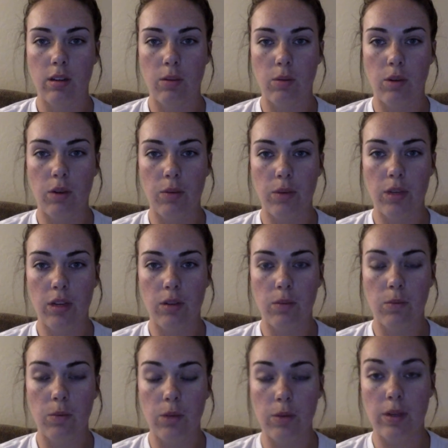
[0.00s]

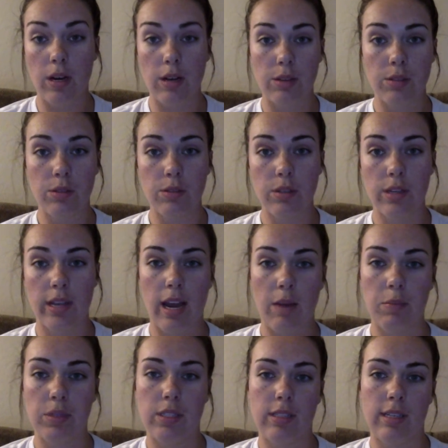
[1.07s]
We will also look
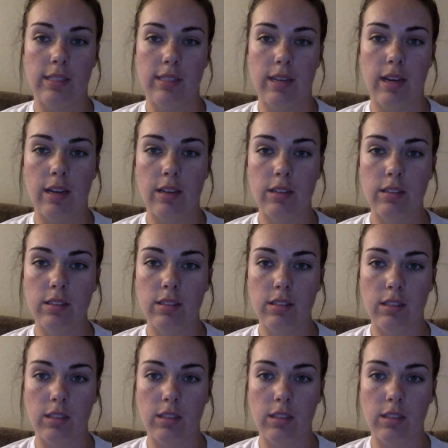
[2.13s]
at percentiles.